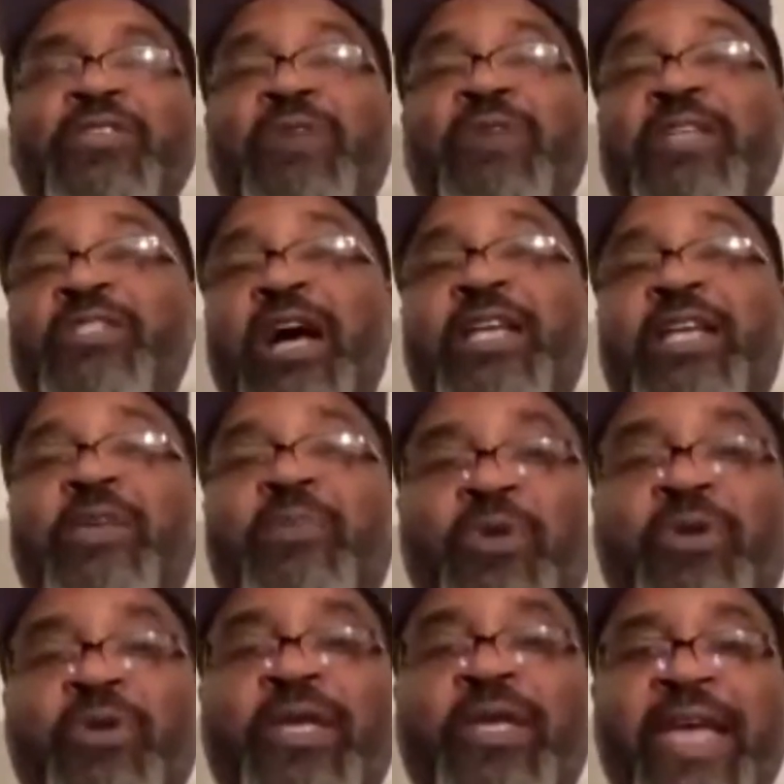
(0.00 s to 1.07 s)
So I started
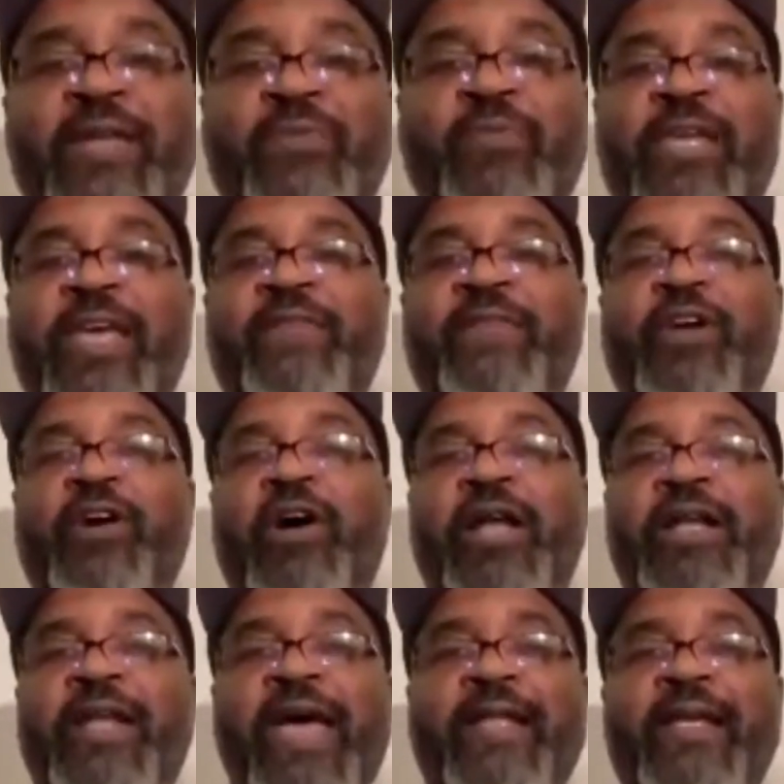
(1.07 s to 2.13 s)
communicating with Kevin
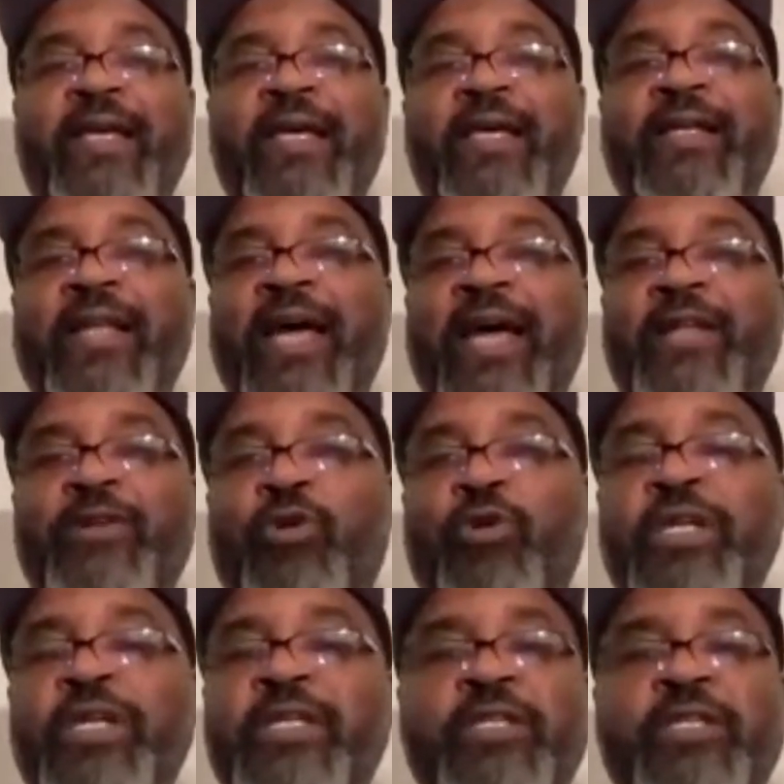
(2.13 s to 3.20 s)
Garnett, not
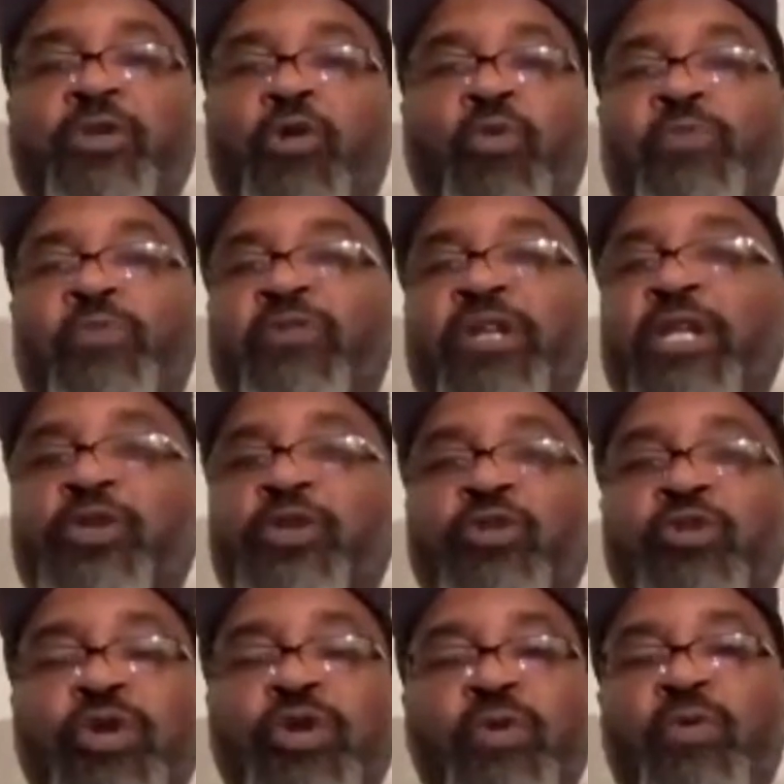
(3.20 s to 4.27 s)
knowing no one really knew
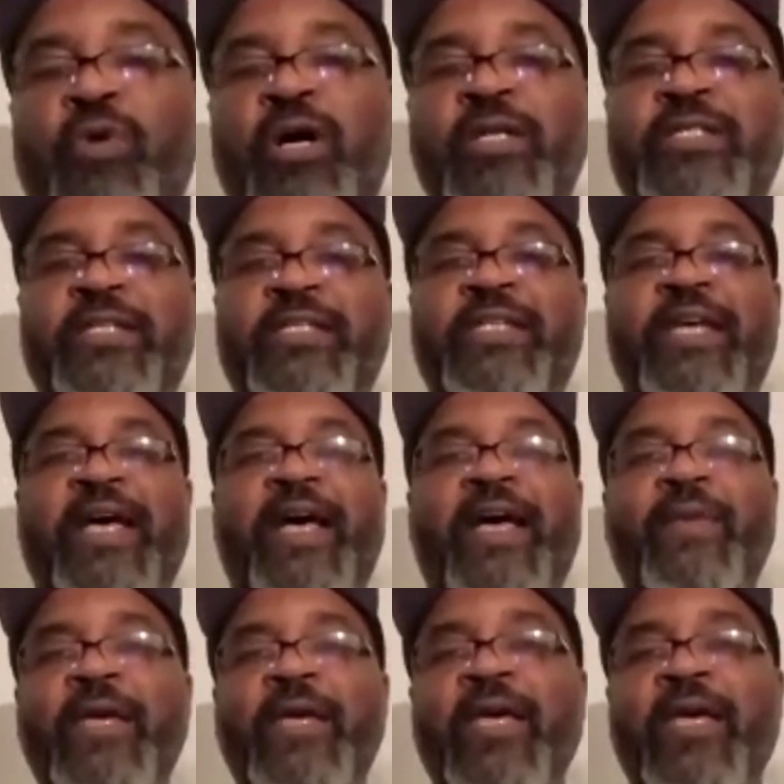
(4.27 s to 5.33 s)
who he was at the time.